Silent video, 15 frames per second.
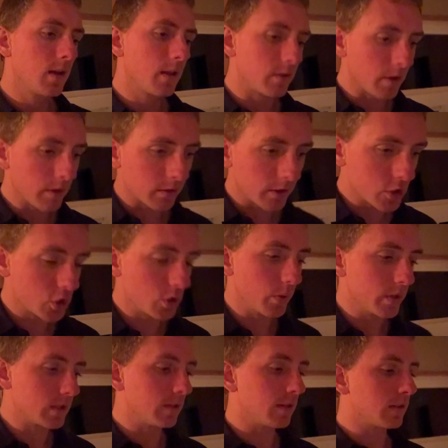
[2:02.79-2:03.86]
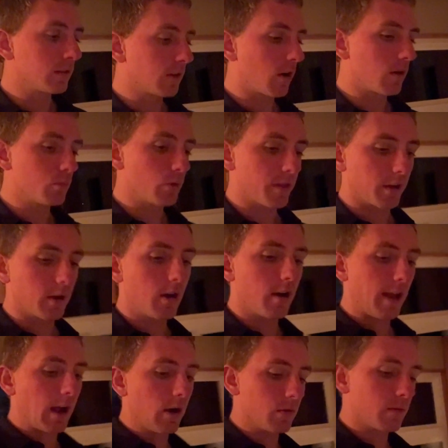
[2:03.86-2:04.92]
The other issue is it didn't come with a
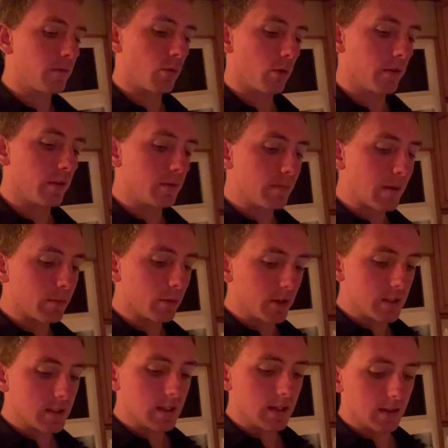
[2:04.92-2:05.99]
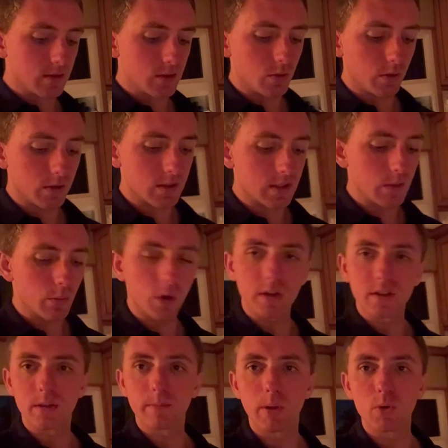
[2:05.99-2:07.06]
cutout for the memory seats. you can see where
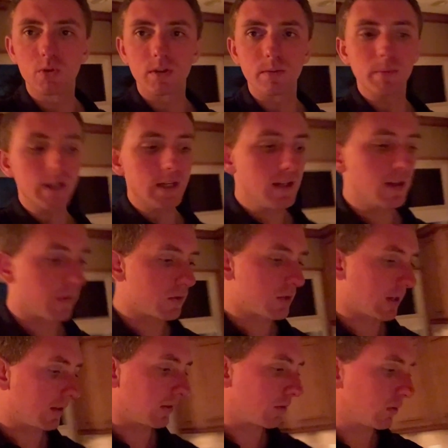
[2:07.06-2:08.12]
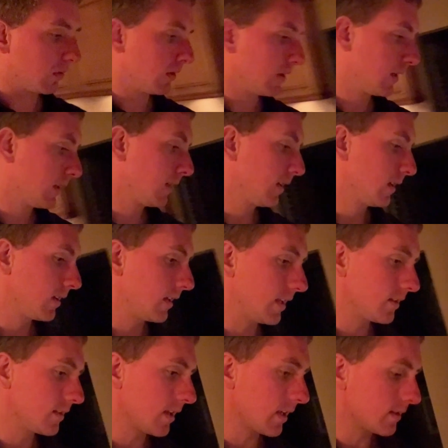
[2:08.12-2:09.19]
it's supposed to be, and there's like a little
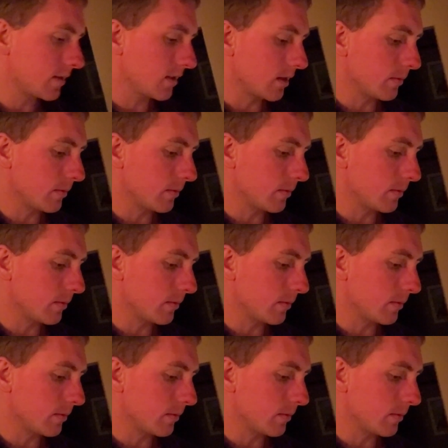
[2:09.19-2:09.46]
indent in the